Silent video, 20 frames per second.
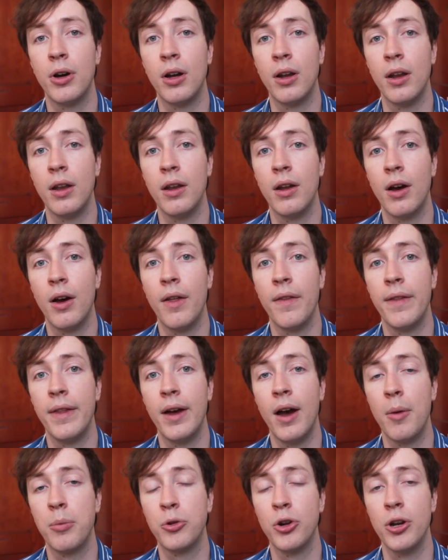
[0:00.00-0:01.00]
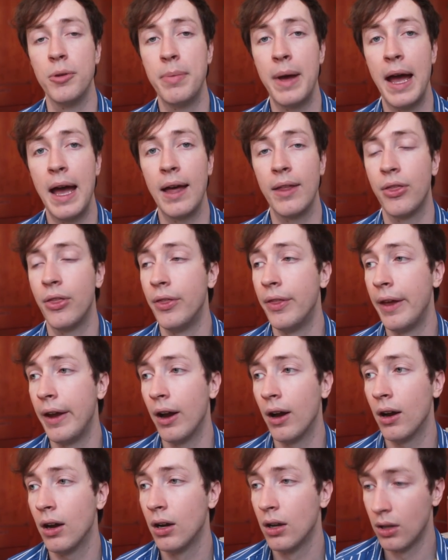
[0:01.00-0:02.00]
on on the upgrade path
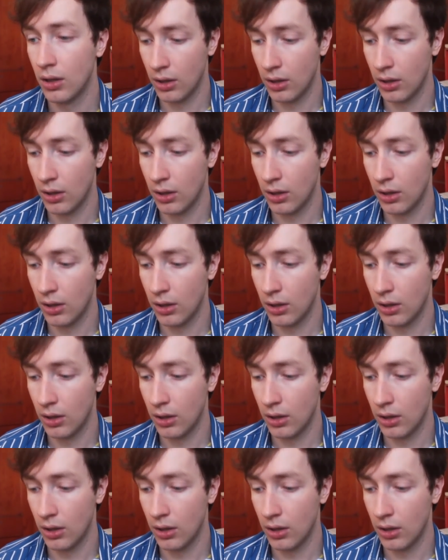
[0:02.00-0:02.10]
there.